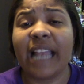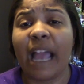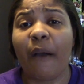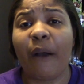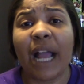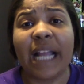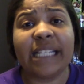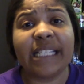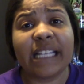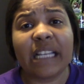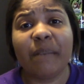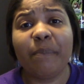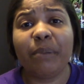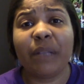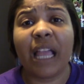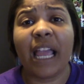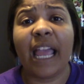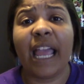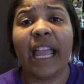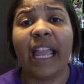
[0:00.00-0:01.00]
Now, I did
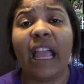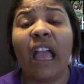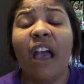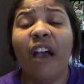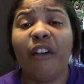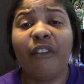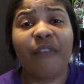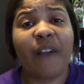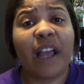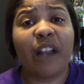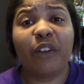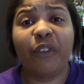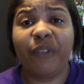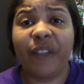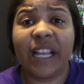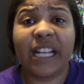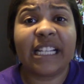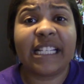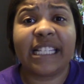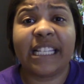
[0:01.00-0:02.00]
play Final
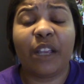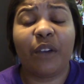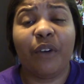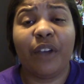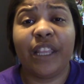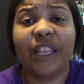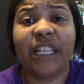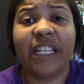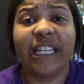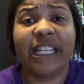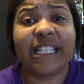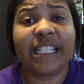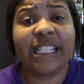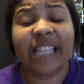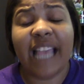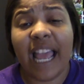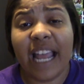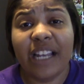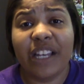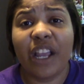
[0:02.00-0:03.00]
Fantasy on the
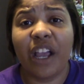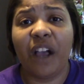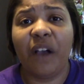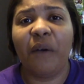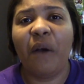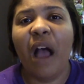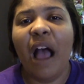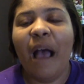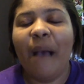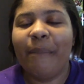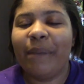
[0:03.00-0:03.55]
Nintendo,